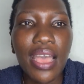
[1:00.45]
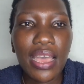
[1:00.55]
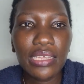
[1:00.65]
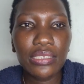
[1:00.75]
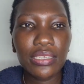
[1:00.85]

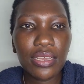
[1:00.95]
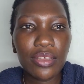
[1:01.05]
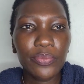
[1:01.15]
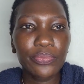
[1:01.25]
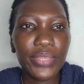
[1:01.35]
And
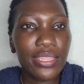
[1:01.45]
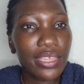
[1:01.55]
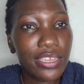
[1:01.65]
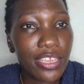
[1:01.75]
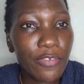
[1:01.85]
in
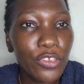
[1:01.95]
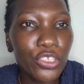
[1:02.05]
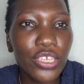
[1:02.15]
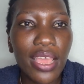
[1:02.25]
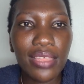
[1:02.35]
the near
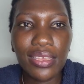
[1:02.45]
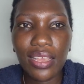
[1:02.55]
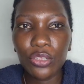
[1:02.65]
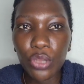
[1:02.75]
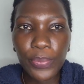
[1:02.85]
future, I
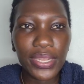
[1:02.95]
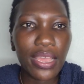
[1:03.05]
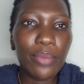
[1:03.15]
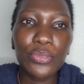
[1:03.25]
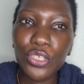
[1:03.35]
think I'll open
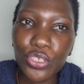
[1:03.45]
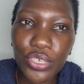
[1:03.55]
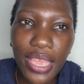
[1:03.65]
up to you